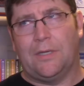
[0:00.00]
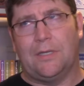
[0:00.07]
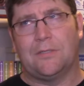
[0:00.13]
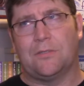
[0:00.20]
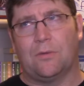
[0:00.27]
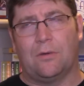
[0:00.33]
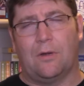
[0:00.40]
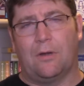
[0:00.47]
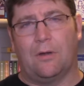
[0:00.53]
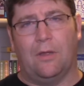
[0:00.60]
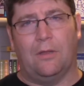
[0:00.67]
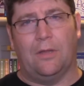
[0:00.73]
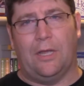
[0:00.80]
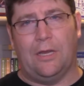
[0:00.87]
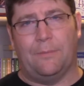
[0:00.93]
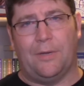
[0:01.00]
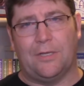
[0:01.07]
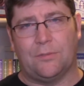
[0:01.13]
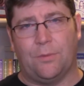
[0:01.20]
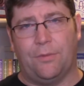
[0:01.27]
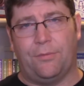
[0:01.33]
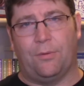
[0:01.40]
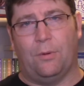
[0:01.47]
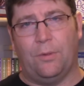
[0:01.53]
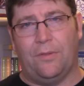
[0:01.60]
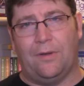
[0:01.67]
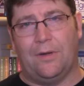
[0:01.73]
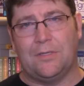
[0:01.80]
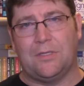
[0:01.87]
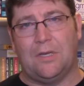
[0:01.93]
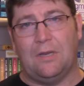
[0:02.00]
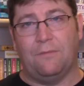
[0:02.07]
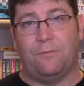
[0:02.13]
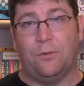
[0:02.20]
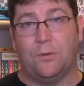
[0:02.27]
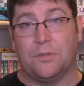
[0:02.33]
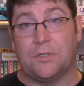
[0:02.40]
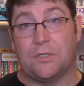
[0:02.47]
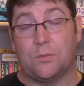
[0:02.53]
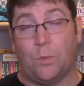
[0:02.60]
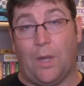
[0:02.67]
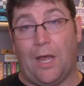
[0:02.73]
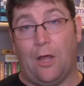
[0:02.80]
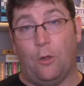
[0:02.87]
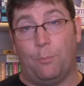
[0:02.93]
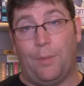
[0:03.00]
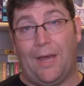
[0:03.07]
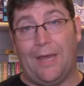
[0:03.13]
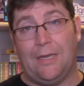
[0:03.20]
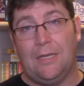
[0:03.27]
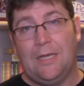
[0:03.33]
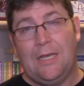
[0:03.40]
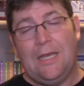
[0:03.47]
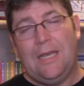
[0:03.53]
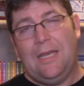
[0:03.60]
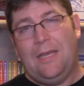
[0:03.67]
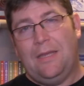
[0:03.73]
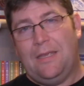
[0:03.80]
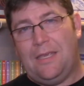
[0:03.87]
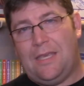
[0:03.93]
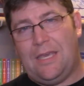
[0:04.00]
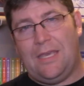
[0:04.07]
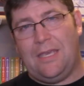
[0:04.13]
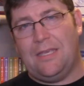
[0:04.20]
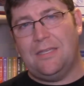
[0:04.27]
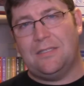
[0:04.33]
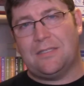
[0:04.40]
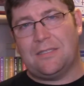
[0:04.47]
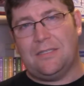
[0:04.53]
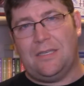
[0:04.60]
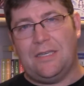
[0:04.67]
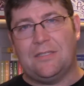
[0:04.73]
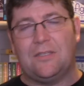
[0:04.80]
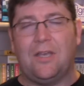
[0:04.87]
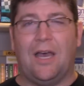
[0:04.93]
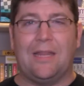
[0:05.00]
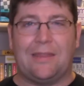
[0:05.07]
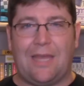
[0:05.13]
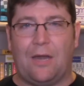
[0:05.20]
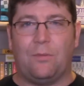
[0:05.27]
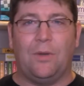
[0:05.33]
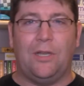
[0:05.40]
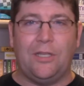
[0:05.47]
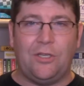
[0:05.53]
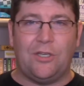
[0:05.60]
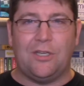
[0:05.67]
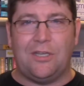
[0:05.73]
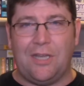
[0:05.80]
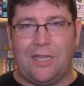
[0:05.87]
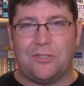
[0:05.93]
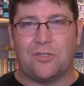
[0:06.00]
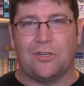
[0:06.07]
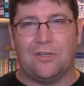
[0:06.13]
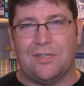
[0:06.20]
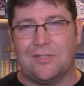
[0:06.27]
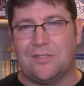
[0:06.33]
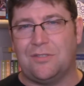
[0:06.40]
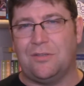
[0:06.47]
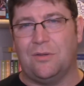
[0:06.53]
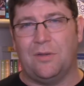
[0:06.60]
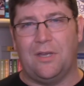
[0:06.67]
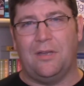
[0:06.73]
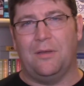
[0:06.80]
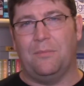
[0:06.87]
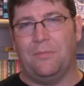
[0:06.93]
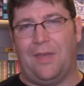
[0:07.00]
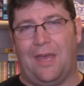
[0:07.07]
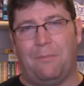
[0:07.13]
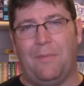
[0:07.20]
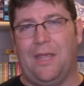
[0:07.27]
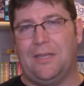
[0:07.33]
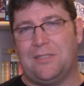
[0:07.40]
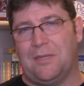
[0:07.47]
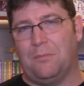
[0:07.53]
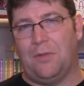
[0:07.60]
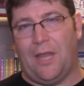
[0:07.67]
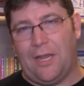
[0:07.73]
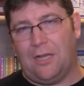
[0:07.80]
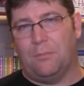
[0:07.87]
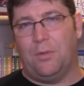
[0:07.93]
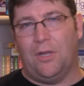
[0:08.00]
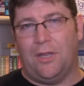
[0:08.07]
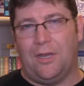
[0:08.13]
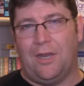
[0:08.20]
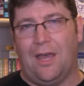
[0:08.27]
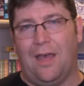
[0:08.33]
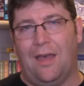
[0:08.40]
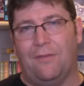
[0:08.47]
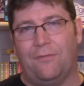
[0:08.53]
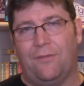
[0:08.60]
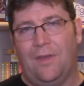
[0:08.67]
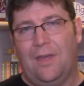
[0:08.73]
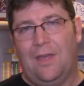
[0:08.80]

guess Sword Art Online, I might as well throw in there as an influence as well. But he's got that really good naturedness to him that makes him likable enough.